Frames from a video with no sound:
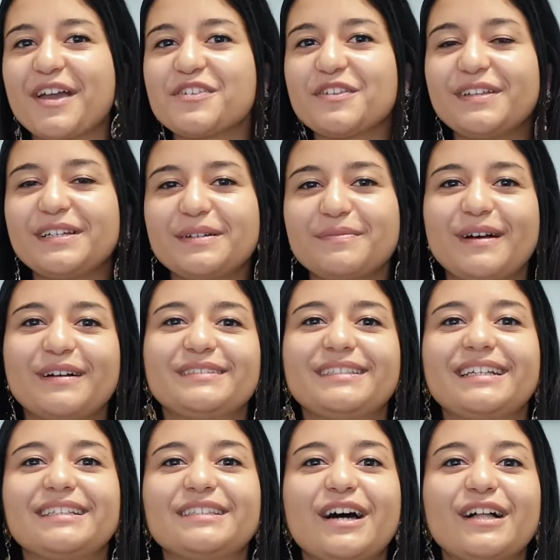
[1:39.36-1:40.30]
passionate about
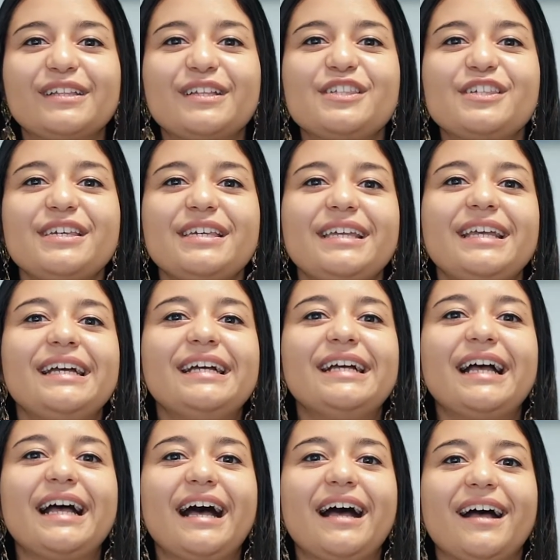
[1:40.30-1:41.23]
technology,
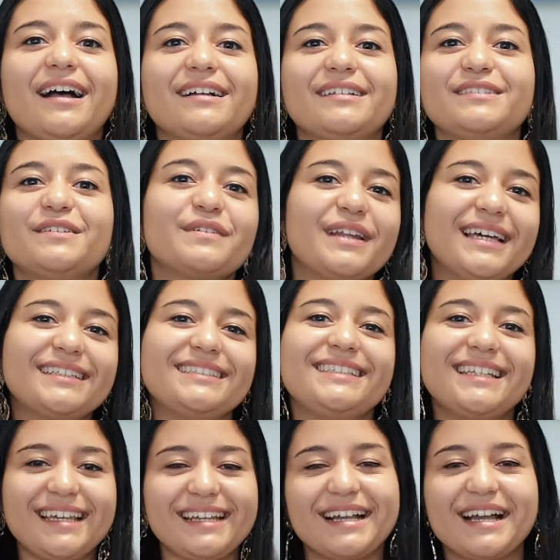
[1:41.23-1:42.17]
uh, don't
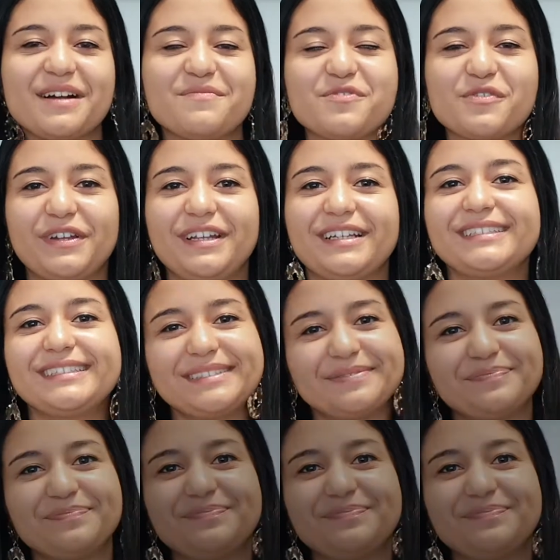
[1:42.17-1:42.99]
hesitate and come join us.